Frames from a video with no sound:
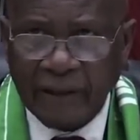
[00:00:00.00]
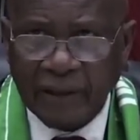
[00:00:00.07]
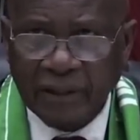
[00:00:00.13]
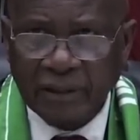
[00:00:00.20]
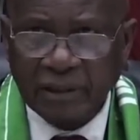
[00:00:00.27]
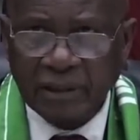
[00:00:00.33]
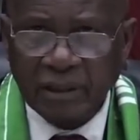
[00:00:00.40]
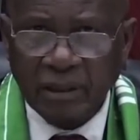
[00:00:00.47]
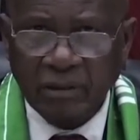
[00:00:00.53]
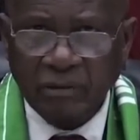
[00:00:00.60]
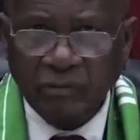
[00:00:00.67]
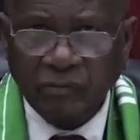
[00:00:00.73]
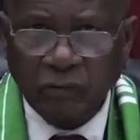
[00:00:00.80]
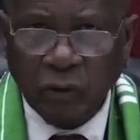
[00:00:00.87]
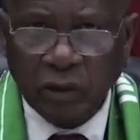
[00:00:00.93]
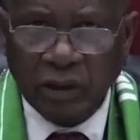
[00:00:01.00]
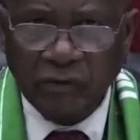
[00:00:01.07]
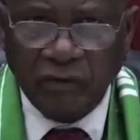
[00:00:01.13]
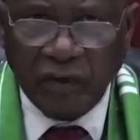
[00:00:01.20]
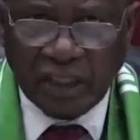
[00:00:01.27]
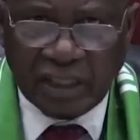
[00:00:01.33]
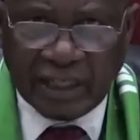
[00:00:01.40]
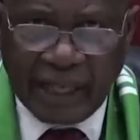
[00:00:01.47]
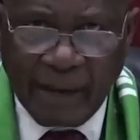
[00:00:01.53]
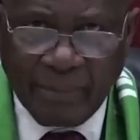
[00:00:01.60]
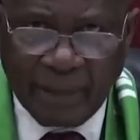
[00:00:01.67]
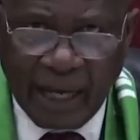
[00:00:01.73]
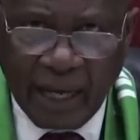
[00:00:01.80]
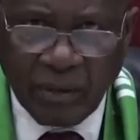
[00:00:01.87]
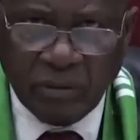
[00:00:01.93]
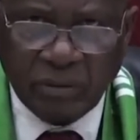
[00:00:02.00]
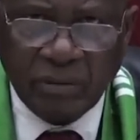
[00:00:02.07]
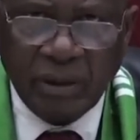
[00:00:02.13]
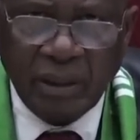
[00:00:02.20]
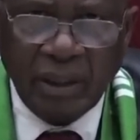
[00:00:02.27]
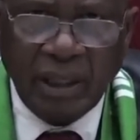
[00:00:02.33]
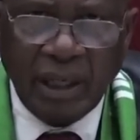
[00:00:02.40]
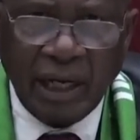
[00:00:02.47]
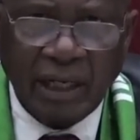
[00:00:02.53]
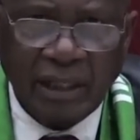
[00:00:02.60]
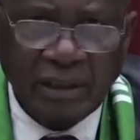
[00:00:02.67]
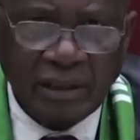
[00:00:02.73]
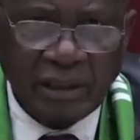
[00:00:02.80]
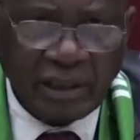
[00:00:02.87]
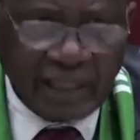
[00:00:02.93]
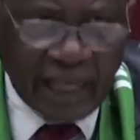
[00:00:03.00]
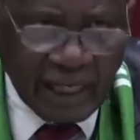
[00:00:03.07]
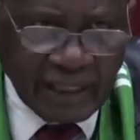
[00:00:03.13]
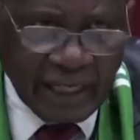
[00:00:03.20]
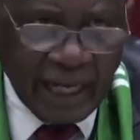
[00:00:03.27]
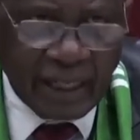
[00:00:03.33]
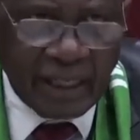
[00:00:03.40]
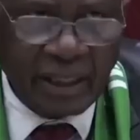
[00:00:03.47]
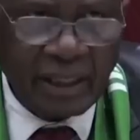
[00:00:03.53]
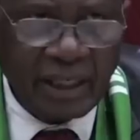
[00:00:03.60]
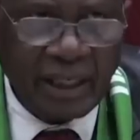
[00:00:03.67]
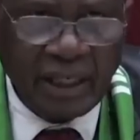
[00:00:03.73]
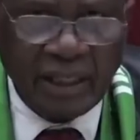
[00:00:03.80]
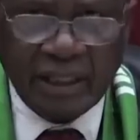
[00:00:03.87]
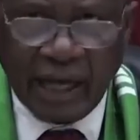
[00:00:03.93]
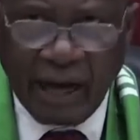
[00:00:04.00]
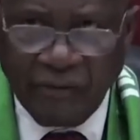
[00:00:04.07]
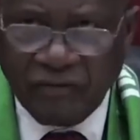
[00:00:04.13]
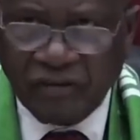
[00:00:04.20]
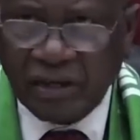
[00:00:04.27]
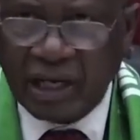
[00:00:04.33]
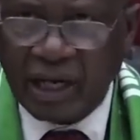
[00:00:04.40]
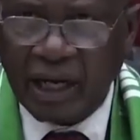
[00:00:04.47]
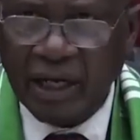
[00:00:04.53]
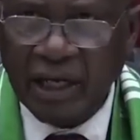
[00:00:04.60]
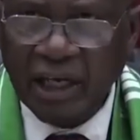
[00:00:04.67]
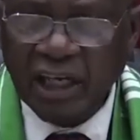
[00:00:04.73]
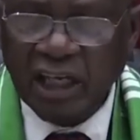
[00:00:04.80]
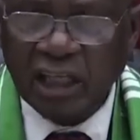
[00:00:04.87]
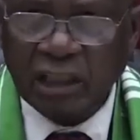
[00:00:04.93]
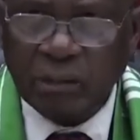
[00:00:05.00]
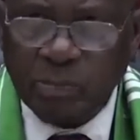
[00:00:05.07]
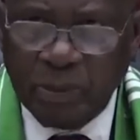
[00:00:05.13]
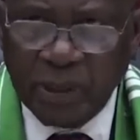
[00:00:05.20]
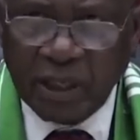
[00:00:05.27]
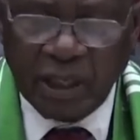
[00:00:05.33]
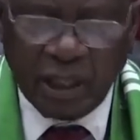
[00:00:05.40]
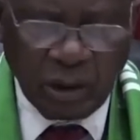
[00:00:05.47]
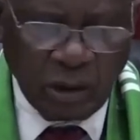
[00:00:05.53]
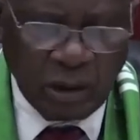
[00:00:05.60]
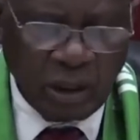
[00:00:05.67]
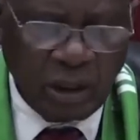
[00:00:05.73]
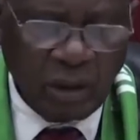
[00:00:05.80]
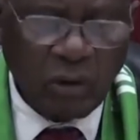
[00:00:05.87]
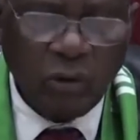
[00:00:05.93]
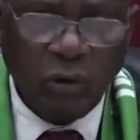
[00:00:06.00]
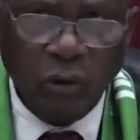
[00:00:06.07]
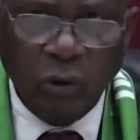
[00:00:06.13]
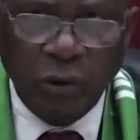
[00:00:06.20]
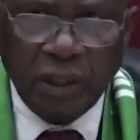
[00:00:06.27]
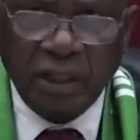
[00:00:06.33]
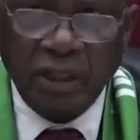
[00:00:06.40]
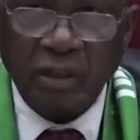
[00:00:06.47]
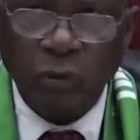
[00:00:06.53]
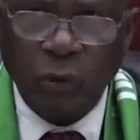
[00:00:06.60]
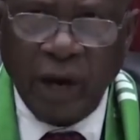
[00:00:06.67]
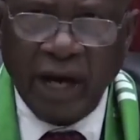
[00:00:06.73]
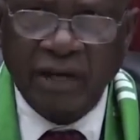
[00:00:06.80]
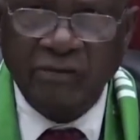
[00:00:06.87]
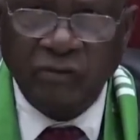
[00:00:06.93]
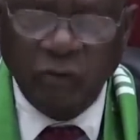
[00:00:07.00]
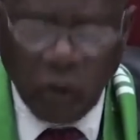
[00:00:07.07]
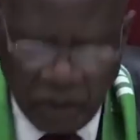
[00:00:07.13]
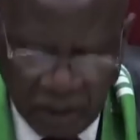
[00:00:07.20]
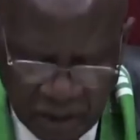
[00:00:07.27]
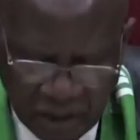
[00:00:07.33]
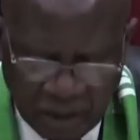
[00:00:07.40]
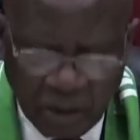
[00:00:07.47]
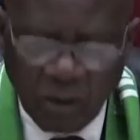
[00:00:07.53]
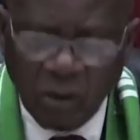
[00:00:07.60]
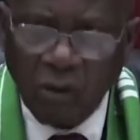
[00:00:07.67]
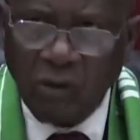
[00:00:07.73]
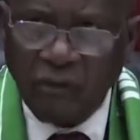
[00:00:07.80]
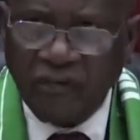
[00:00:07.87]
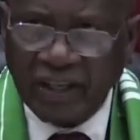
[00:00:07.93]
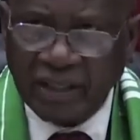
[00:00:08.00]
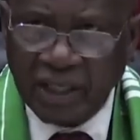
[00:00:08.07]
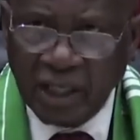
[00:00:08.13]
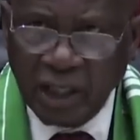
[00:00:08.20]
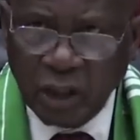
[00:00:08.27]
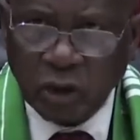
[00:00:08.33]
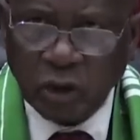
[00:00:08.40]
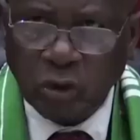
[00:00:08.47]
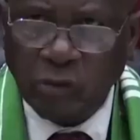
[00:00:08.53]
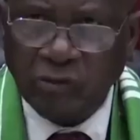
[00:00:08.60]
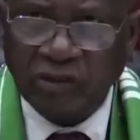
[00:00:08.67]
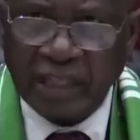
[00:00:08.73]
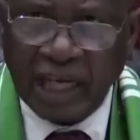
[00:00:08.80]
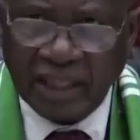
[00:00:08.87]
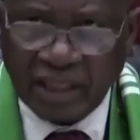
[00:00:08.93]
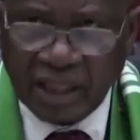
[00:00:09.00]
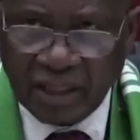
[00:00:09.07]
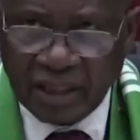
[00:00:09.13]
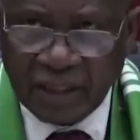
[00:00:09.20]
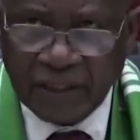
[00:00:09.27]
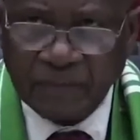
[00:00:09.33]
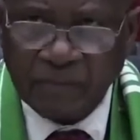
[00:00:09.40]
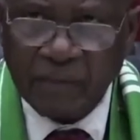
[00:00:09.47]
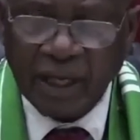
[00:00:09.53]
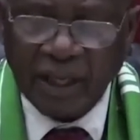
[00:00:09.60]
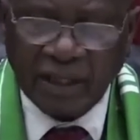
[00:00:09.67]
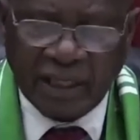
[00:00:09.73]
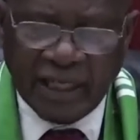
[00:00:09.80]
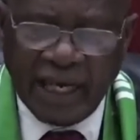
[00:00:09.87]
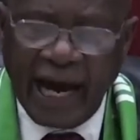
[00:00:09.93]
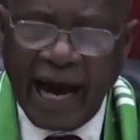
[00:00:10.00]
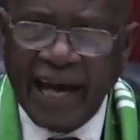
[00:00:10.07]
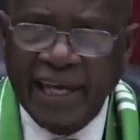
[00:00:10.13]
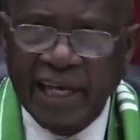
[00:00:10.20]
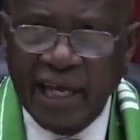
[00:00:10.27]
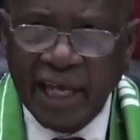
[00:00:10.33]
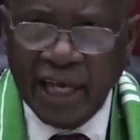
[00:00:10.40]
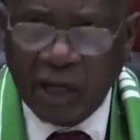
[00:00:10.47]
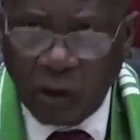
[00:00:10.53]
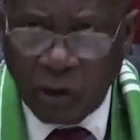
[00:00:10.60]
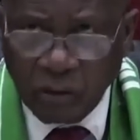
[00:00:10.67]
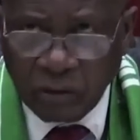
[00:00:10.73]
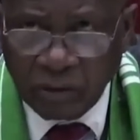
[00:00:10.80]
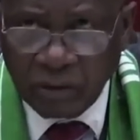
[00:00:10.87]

And for the first time now, SADC and Africa is speaking with one voice over the issue of sanctions. They are illegal.